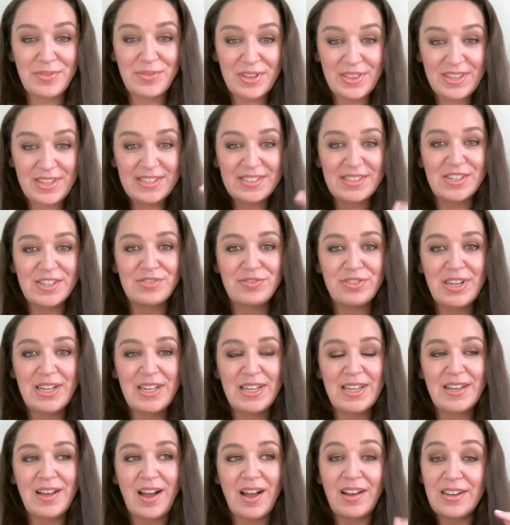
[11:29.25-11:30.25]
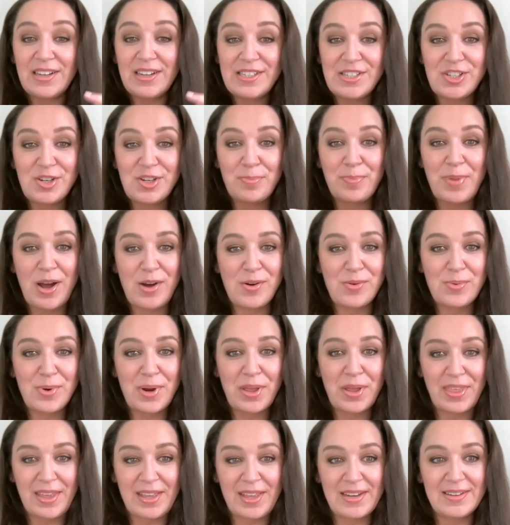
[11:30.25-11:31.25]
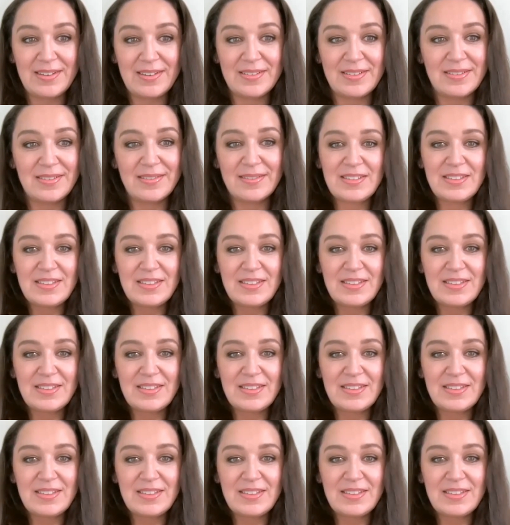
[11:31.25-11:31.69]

and this is really unleash the power within,